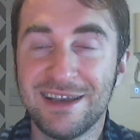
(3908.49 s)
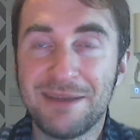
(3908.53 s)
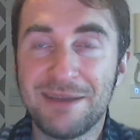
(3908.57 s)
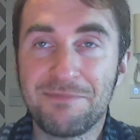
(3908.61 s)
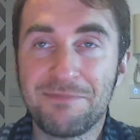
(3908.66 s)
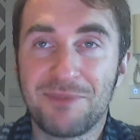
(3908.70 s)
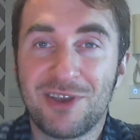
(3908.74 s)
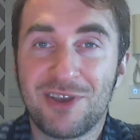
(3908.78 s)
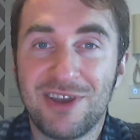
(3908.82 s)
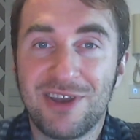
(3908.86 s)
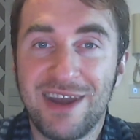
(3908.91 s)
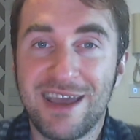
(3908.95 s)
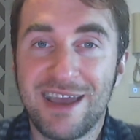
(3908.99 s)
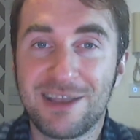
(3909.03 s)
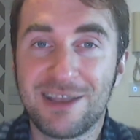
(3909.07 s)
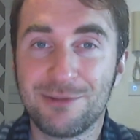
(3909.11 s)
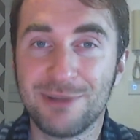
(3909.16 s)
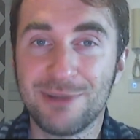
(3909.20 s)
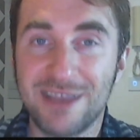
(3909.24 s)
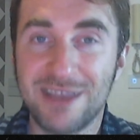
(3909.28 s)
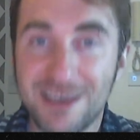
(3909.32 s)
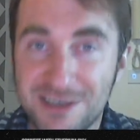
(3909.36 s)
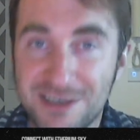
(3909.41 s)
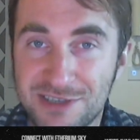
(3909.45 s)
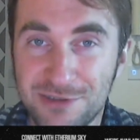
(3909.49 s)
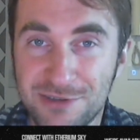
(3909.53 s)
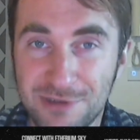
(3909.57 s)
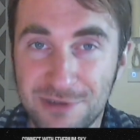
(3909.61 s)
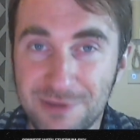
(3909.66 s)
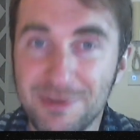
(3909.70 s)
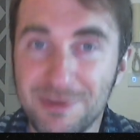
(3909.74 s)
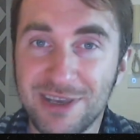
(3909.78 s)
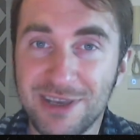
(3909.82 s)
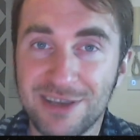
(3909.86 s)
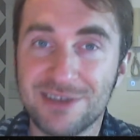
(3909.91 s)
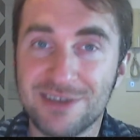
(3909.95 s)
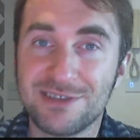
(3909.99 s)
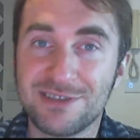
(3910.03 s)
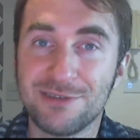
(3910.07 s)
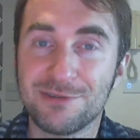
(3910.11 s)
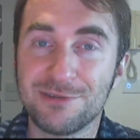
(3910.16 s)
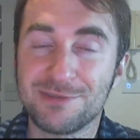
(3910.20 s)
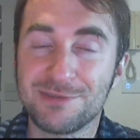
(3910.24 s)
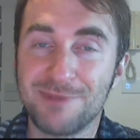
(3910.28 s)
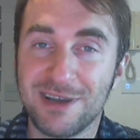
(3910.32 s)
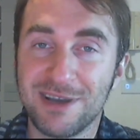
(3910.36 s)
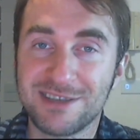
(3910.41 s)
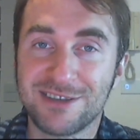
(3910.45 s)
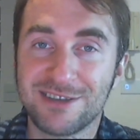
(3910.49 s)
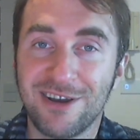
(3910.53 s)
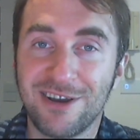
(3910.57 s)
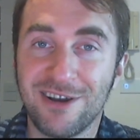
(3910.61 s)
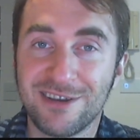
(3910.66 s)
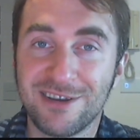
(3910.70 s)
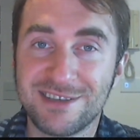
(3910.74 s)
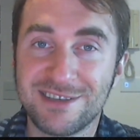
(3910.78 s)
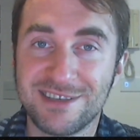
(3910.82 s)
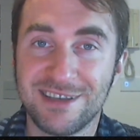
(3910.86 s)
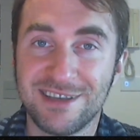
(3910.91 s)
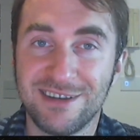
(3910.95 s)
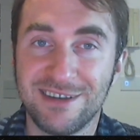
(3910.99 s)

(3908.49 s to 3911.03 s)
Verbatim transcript: connect with history, because those muskoxen